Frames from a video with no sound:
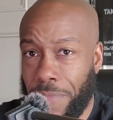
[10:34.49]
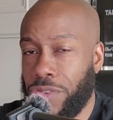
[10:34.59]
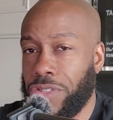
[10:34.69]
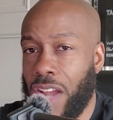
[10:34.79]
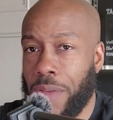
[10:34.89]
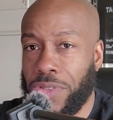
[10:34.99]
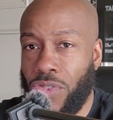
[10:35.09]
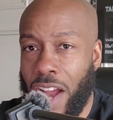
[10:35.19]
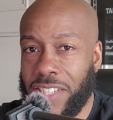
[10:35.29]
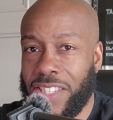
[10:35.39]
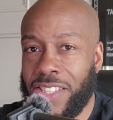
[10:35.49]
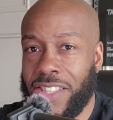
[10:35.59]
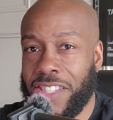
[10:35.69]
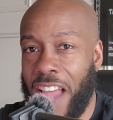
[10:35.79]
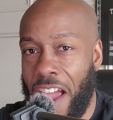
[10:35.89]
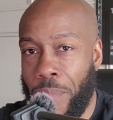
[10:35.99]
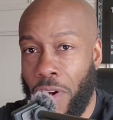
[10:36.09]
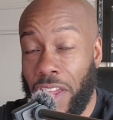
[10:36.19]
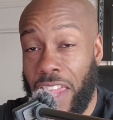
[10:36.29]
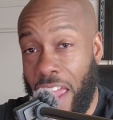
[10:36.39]
During times of crisis, the stock
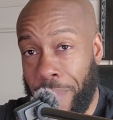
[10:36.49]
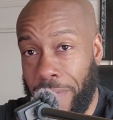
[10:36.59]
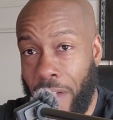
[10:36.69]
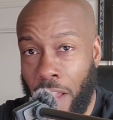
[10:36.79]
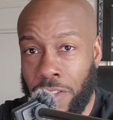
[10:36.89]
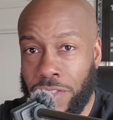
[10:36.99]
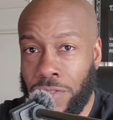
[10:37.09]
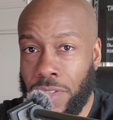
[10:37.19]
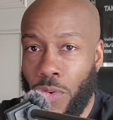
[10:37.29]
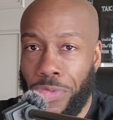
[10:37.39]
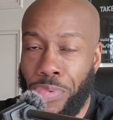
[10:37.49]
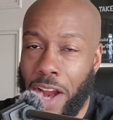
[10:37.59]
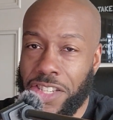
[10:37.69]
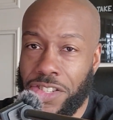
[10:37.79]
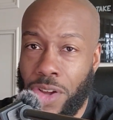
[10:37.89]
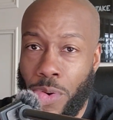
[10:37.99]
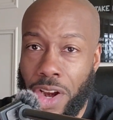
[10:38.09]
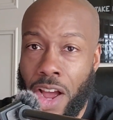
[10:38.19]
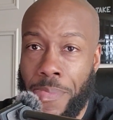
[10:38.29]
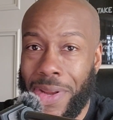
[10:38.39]
market can be volatile with prices prices
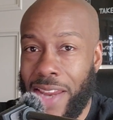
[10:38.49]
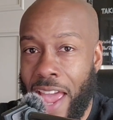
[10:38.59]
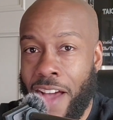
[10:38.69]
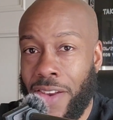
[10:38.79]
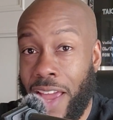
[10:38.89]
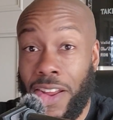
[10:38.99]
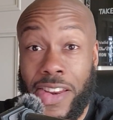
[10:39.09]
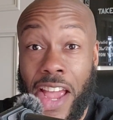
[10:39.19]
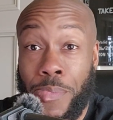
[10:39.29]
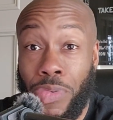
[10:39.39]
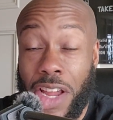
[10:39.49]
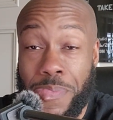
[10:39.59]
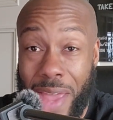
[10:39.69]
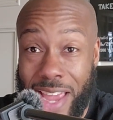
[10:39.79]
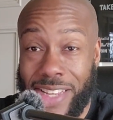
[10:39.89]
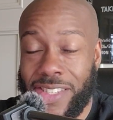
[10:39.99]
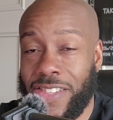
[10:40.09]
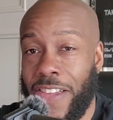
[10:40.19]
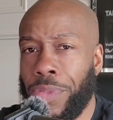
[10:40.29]
going up and down at a neck break pace.